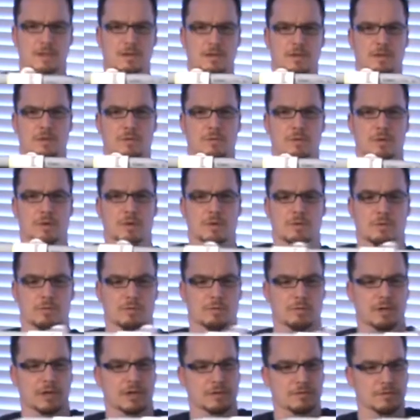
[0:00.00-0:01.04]
there we go,
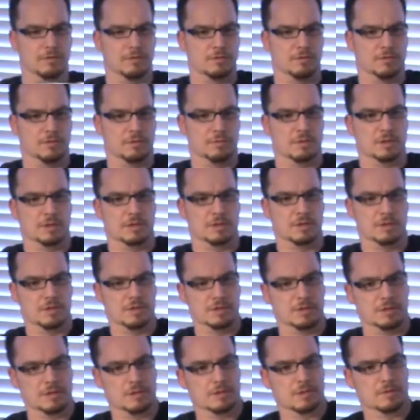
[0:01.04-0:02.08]
ready for filming.
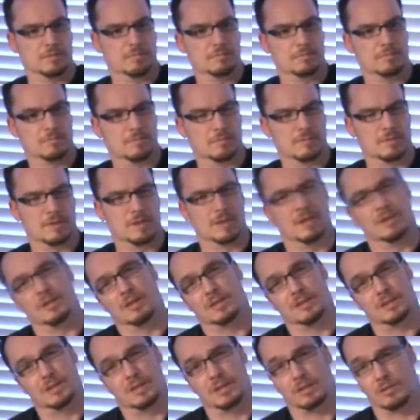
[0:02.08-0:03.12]
You can
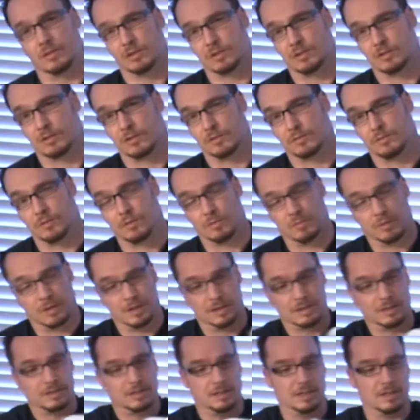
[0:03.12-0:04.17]
see it only took a few
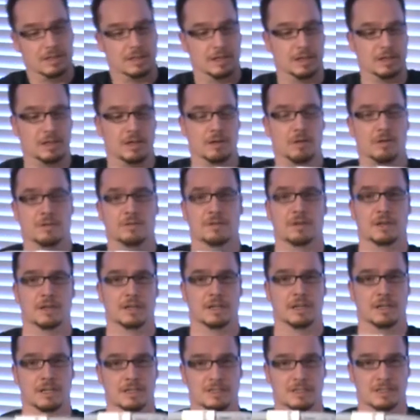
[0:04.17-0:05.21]
minutes, and now I've got a
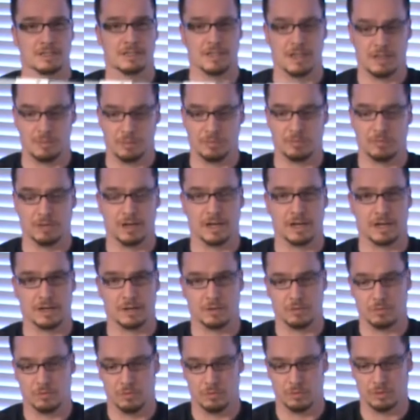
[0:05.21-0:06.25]
nice stable rig I
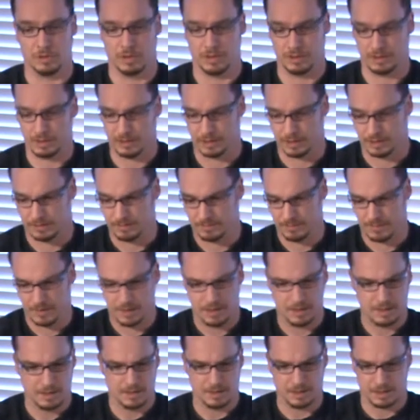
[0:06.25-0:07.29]
can hold on to
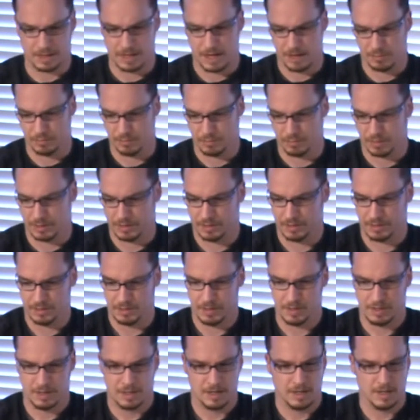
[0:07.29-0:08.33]
the camera with.
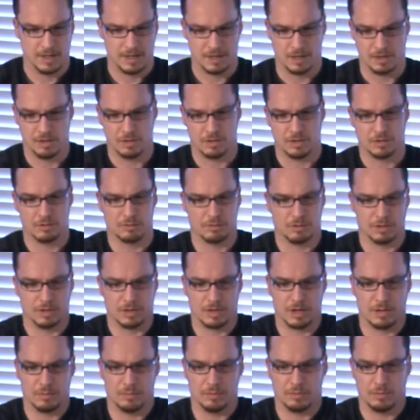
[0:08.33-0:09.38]
You can drill a
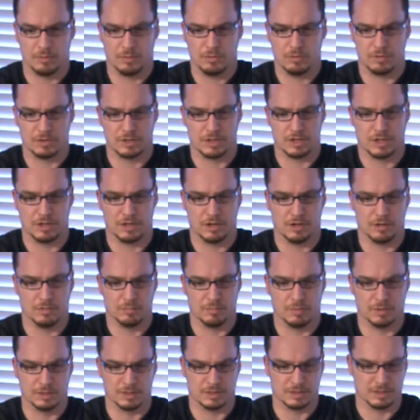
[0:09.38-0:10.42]
couple of holes here and
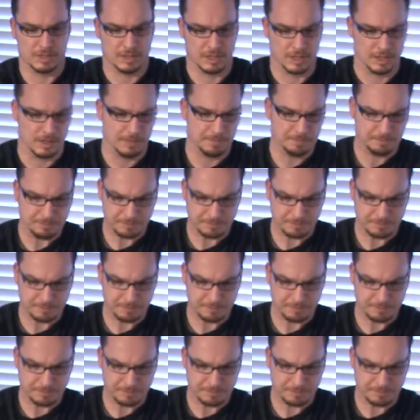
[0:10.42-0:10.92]
put the